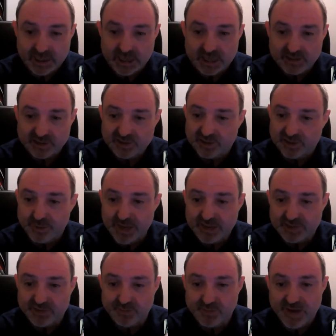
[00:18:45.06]
just to
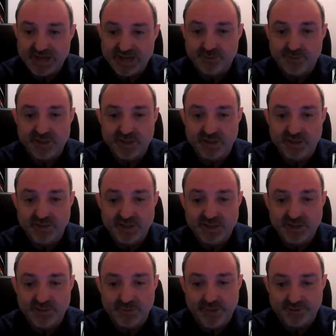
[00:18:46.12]
pick some random cells
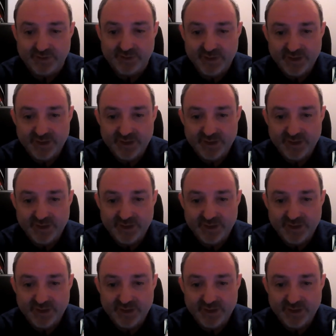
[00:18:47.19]
out of it.